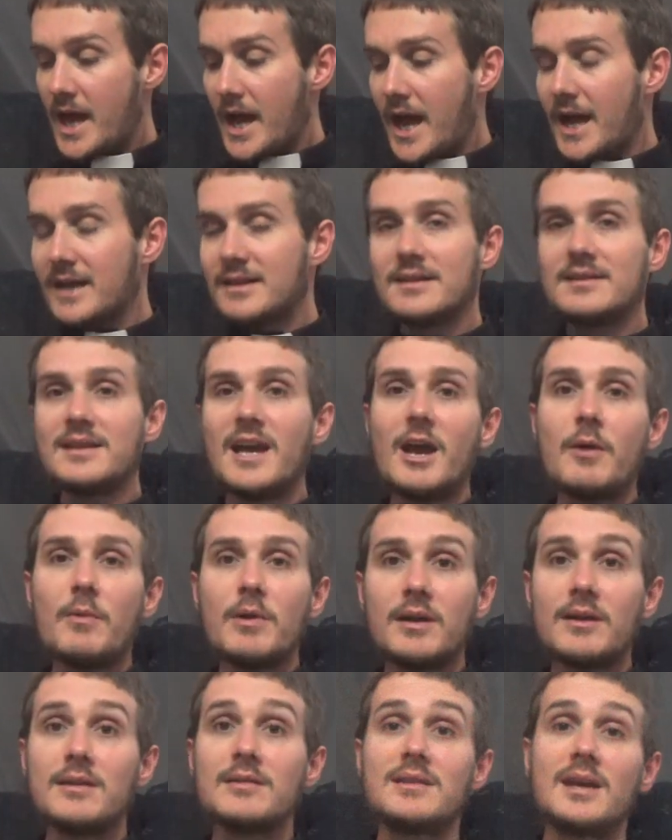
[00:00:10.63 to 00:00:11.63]
And today we're
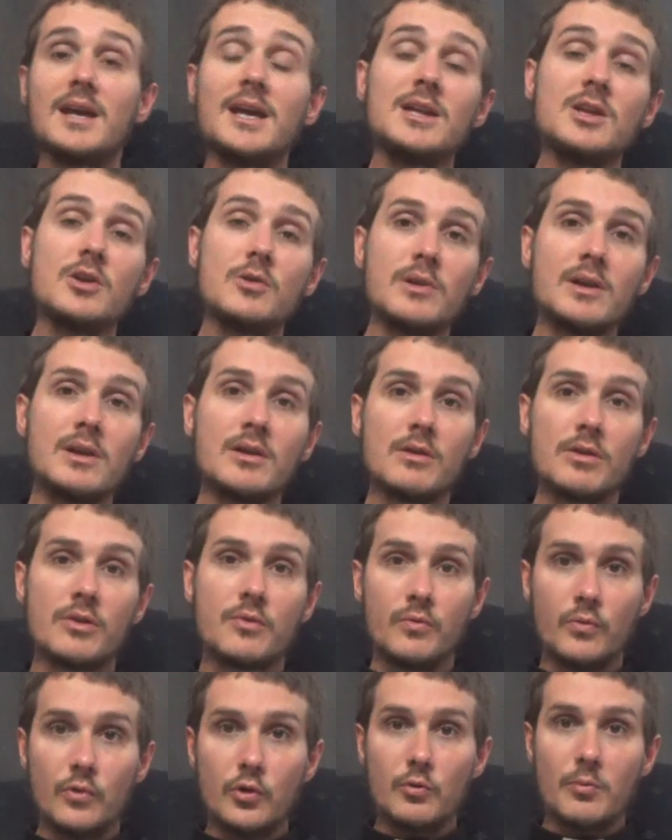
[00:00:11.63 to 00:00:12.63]
continuing
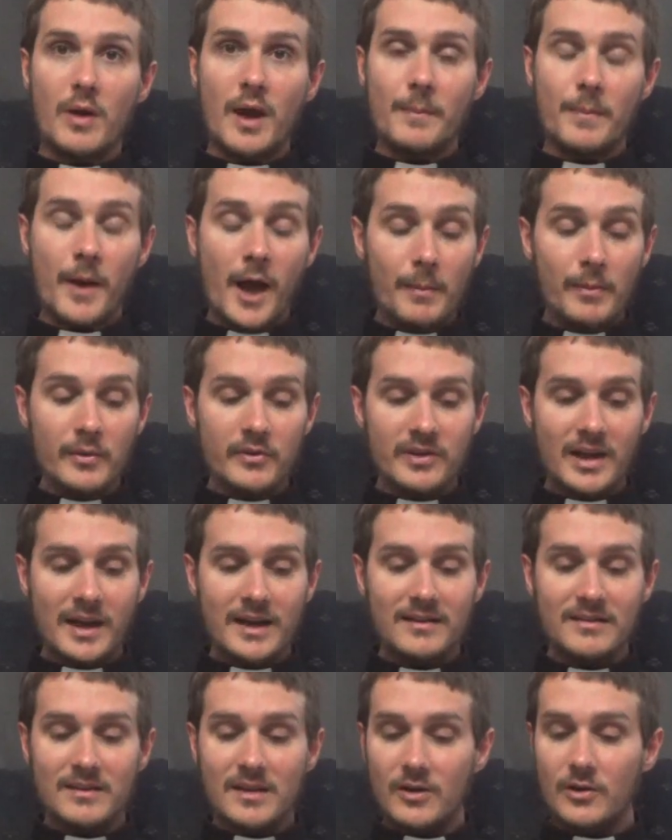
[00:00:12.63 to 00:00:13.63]
through my Bible
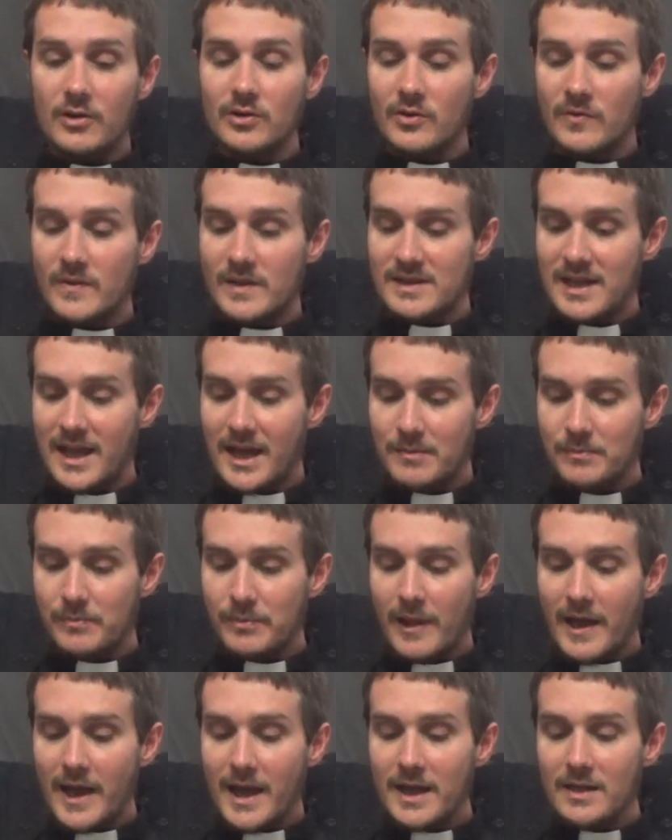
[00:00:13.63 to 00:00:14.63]
study series on the 10
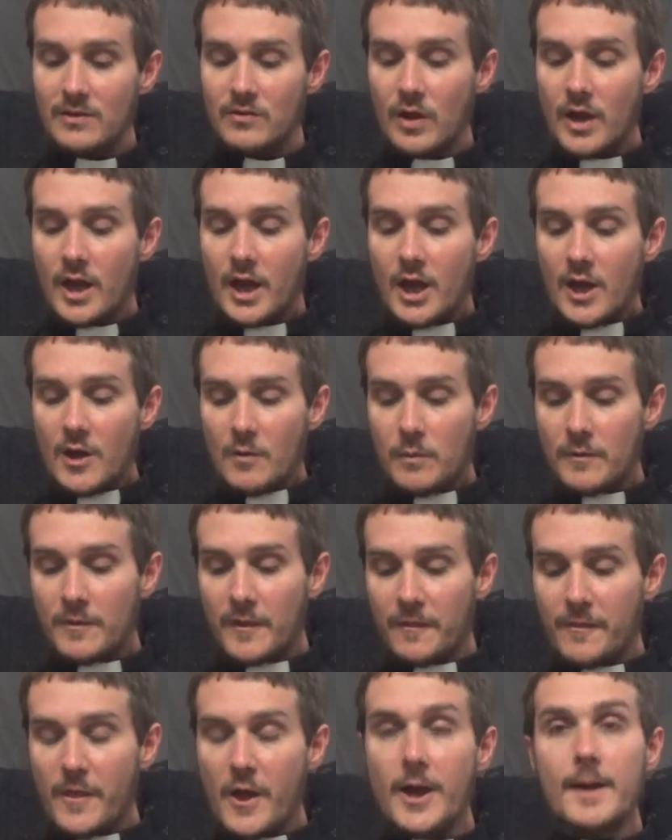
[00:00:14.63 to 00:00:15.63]
plagues with the
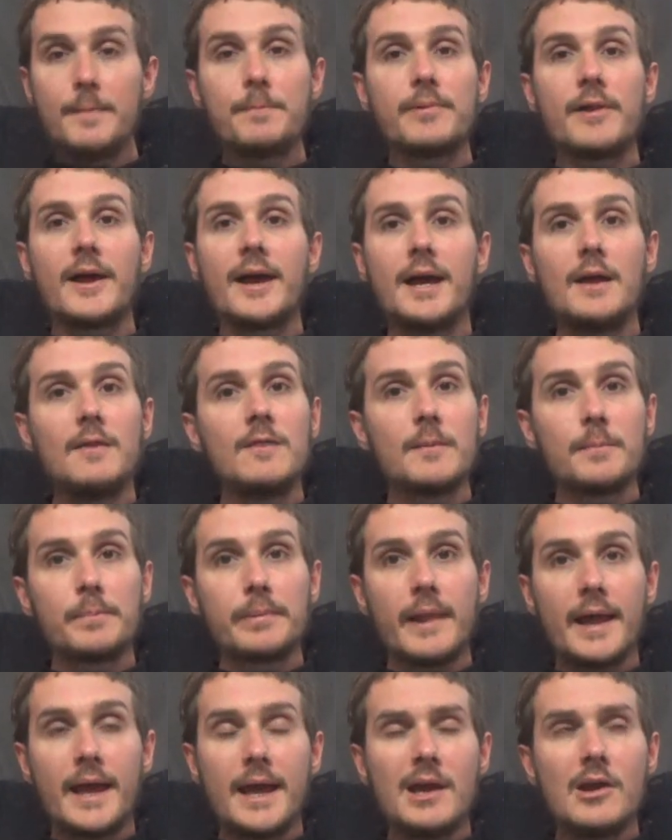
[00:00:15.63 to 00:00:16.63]
third plague, the
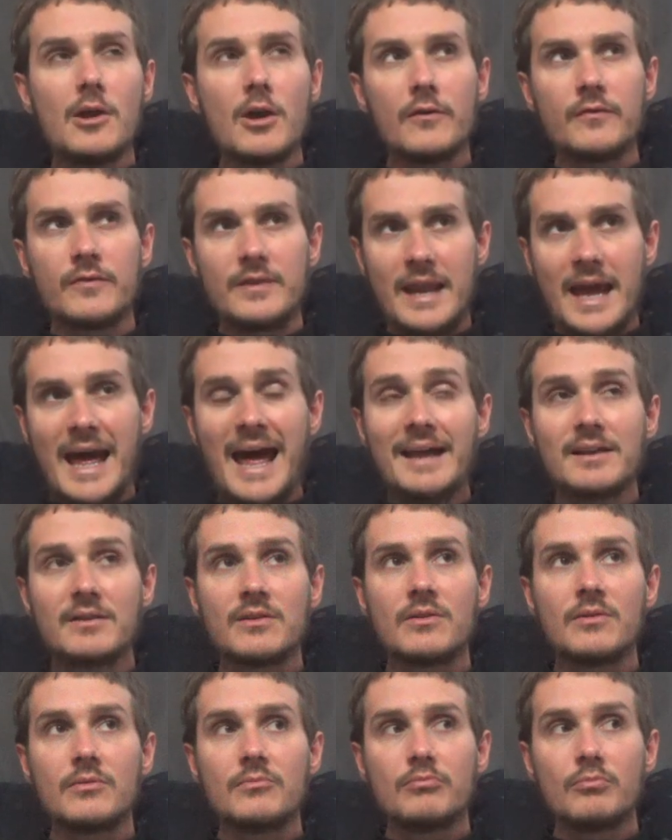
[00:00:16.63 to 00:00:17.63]
plague of
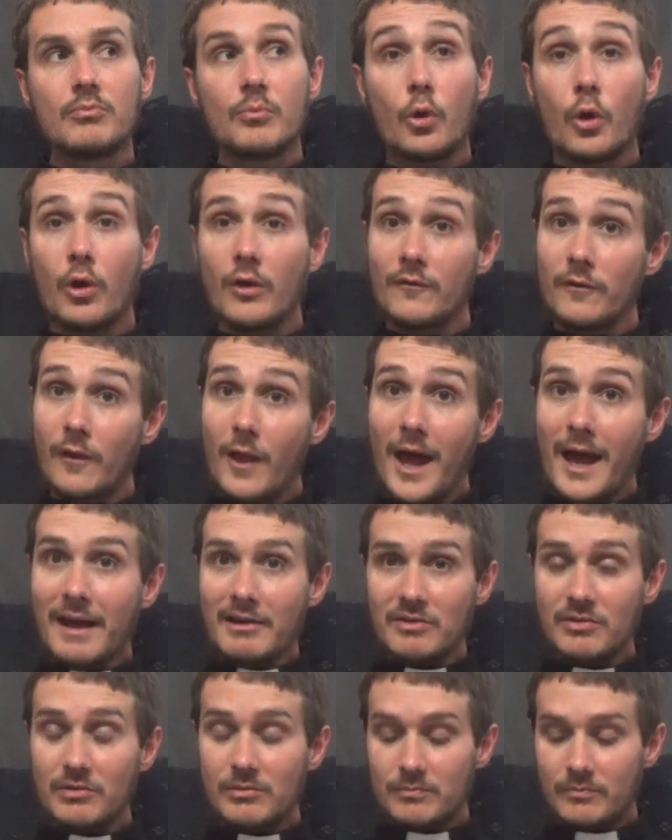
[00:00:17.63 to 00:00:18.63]
gnats, or of
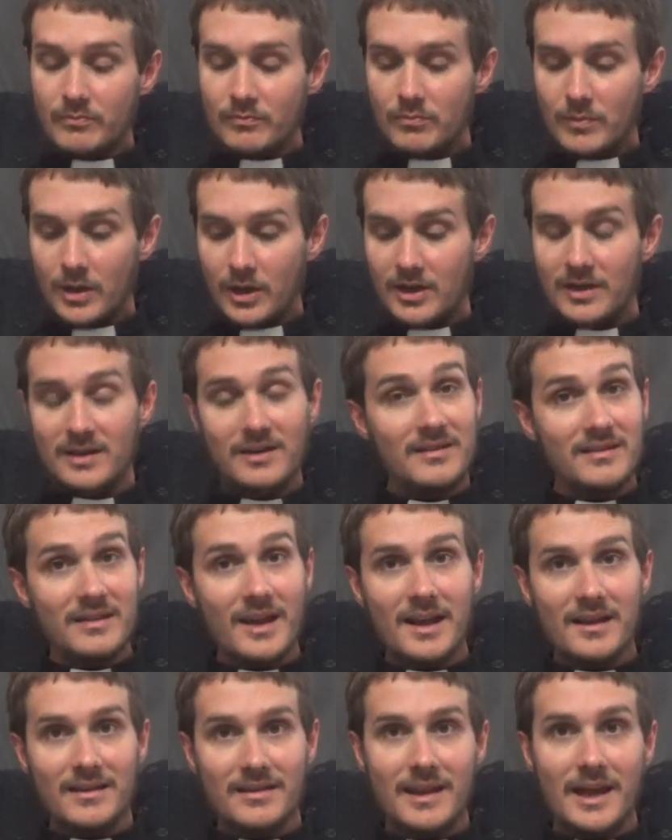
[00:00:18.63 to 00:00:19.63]
lice. We're going to
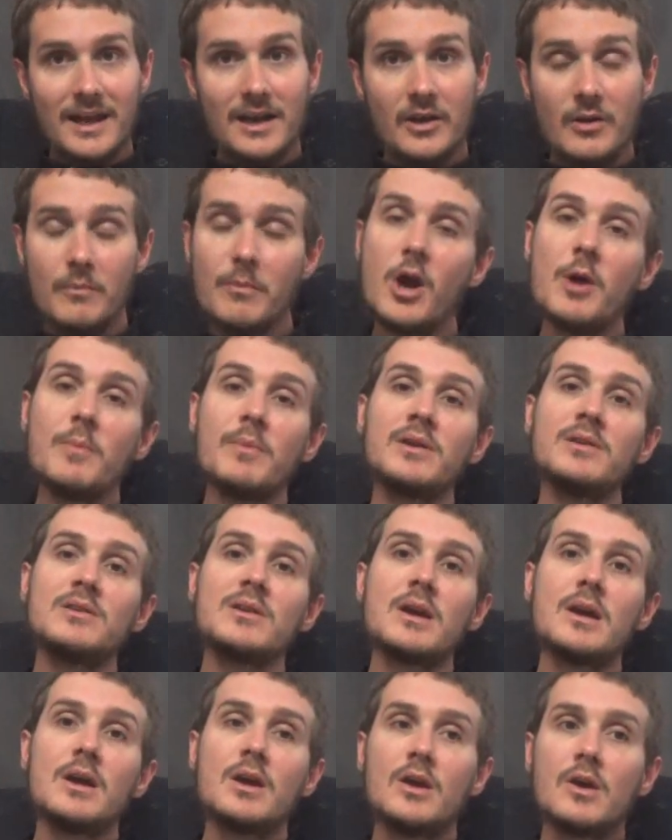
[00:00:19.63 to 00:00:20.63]
discuss that in a moment,
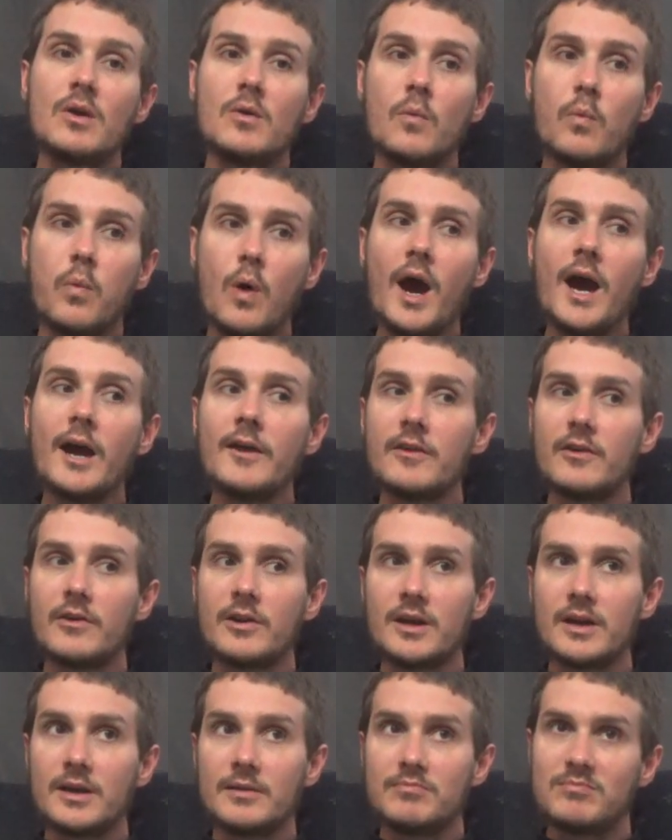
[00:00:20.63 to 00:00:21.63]
why there
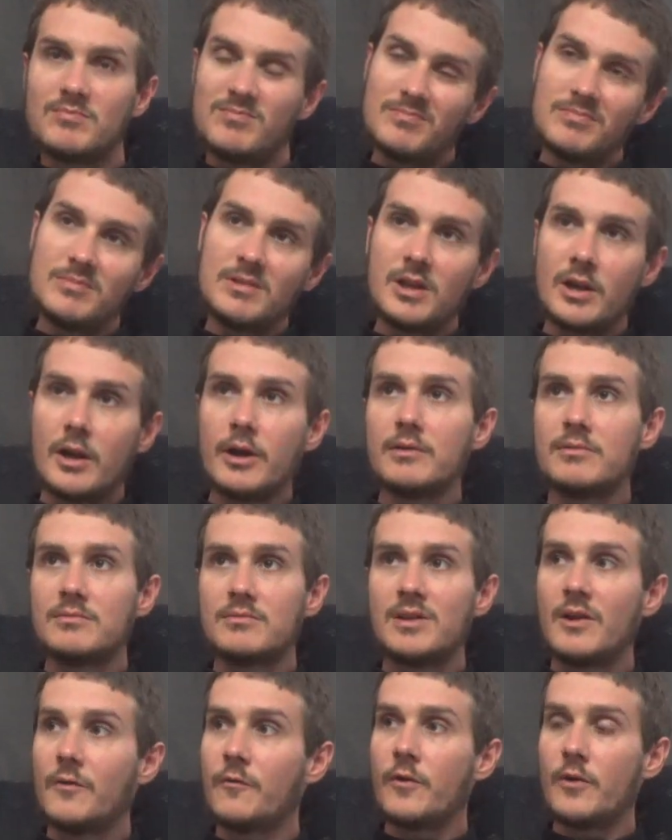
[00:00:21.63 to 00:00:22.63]
are,
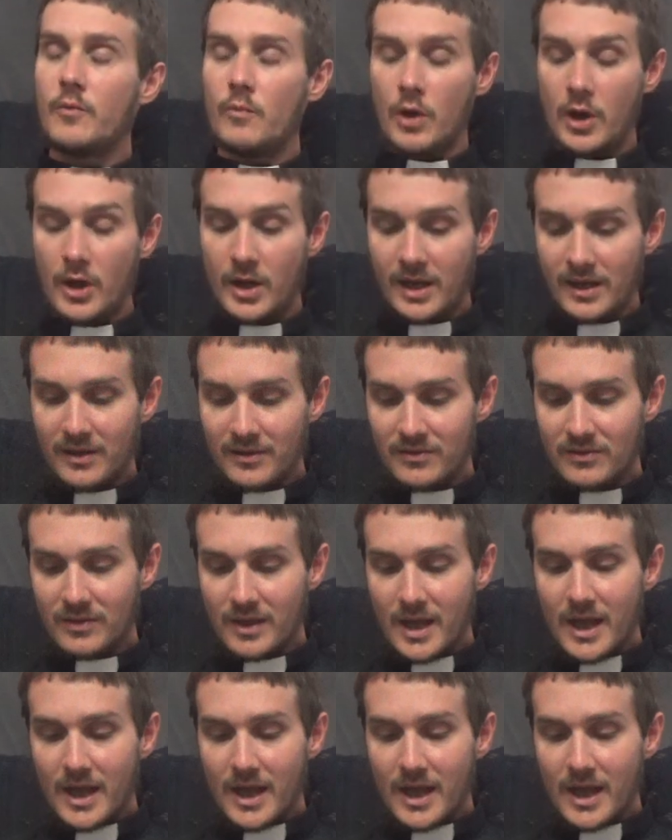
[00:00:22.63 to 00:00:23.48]
different wordings.